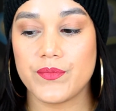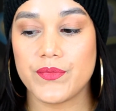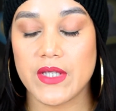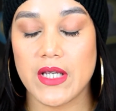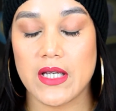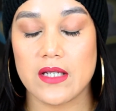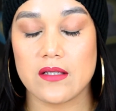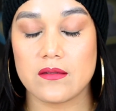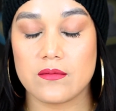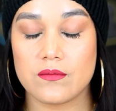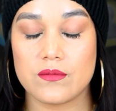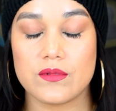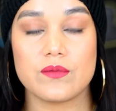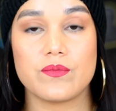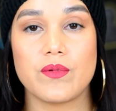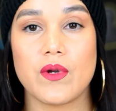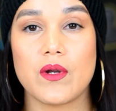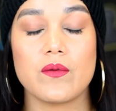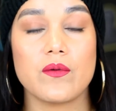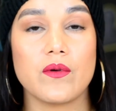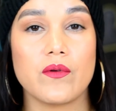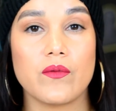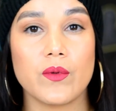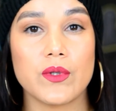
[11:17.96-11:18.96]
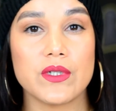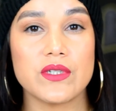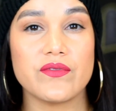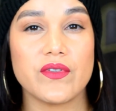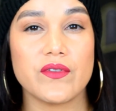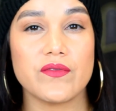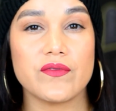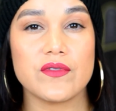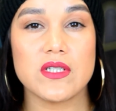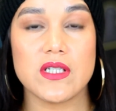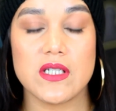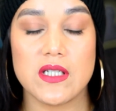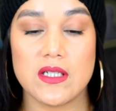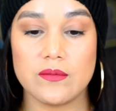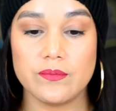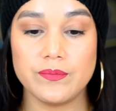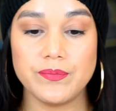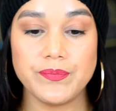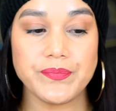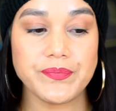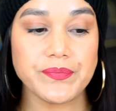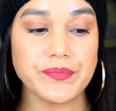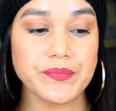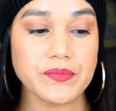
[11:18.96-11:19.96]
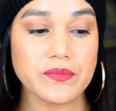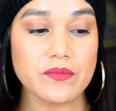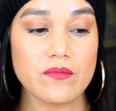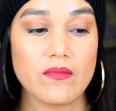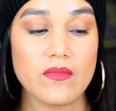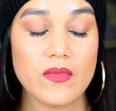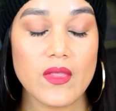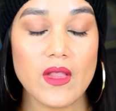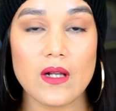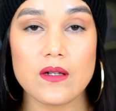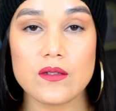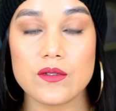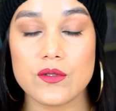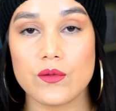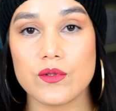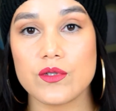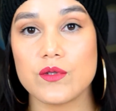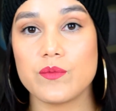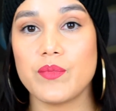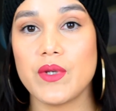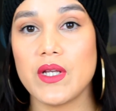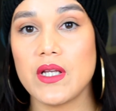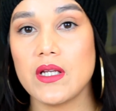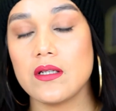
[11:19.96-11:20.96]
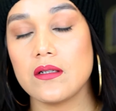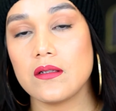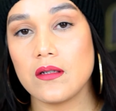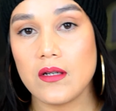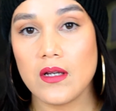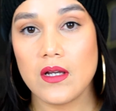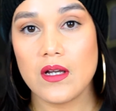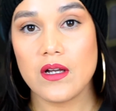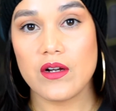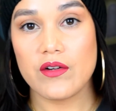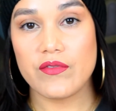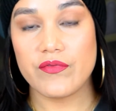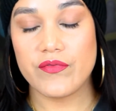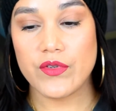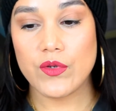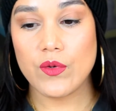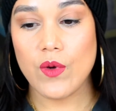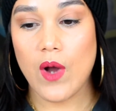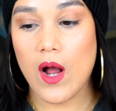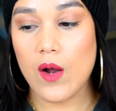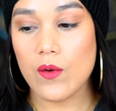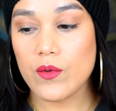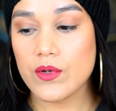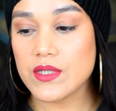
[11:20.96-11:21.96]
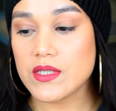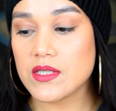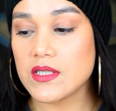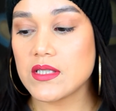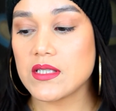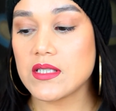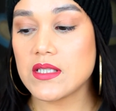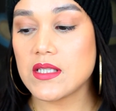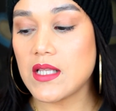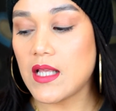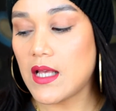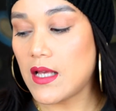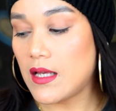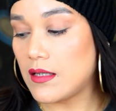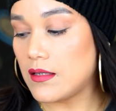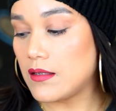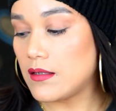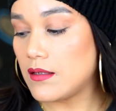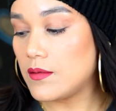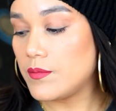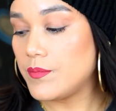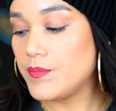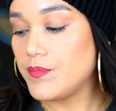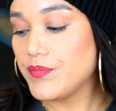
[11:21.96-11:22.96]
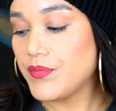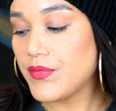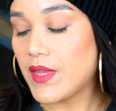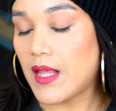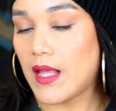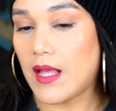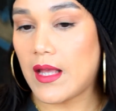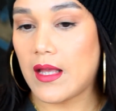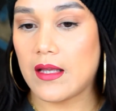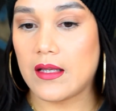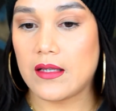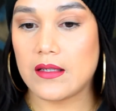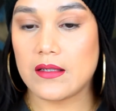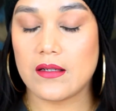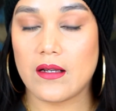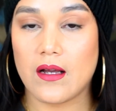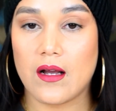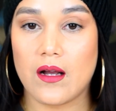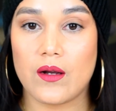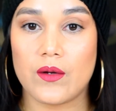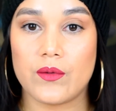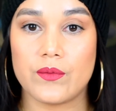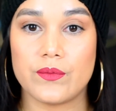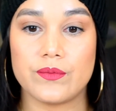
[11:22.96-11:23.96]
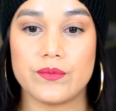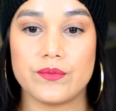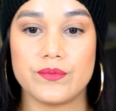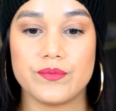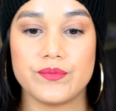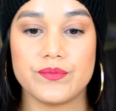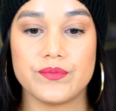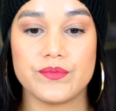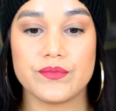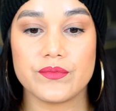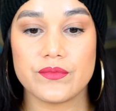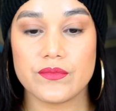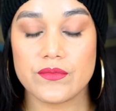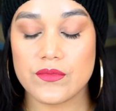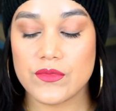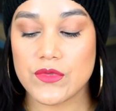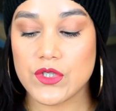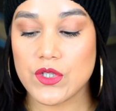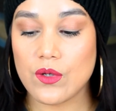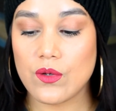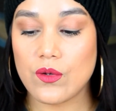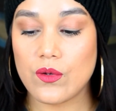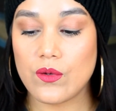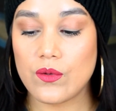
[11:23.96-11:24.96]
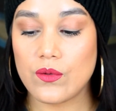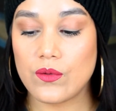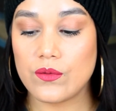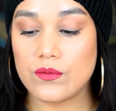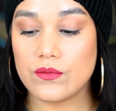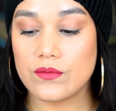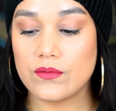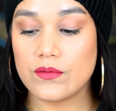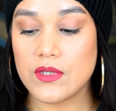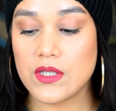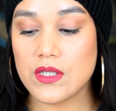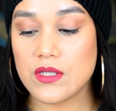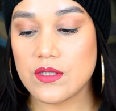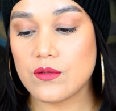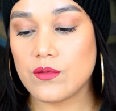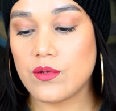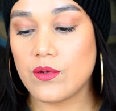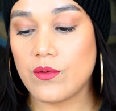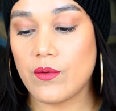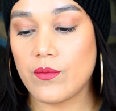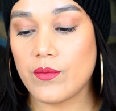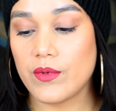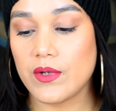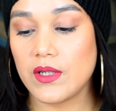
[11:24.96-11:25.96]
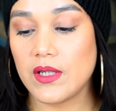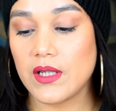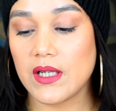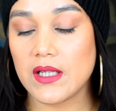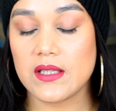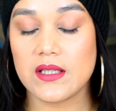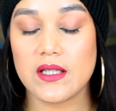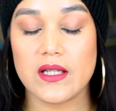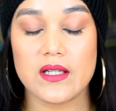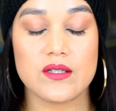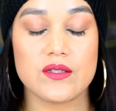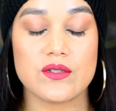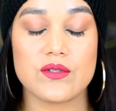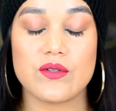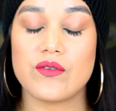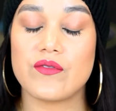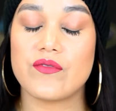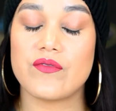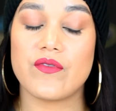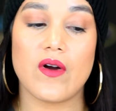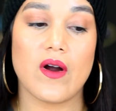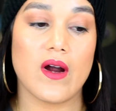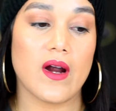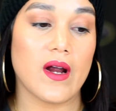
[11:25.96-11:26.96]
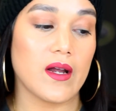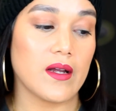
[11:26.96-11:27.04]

Yes, it was probably around 1:15. So it's been a few hours since then. And so this is what we're looking like so far.